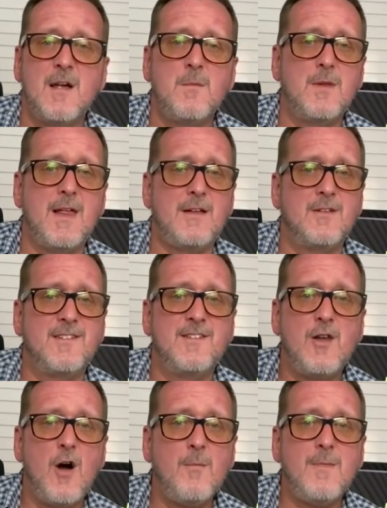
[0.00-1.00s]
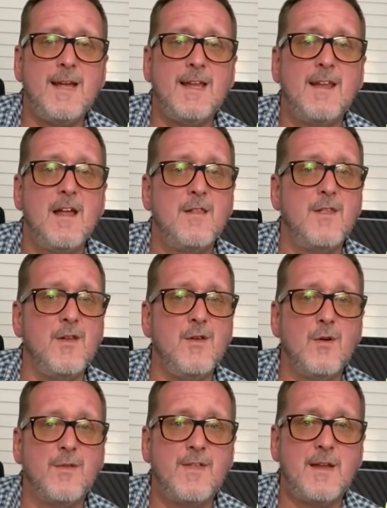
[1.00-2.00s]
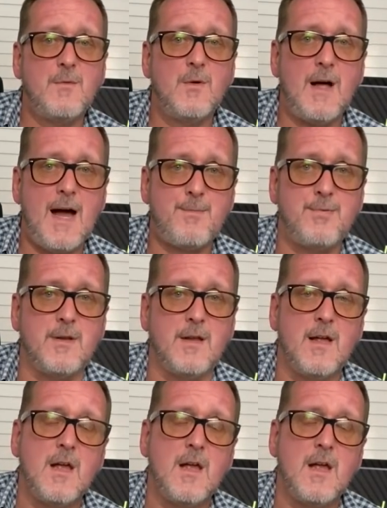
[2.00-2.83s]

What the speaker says: but that does not mean that nothing will happen,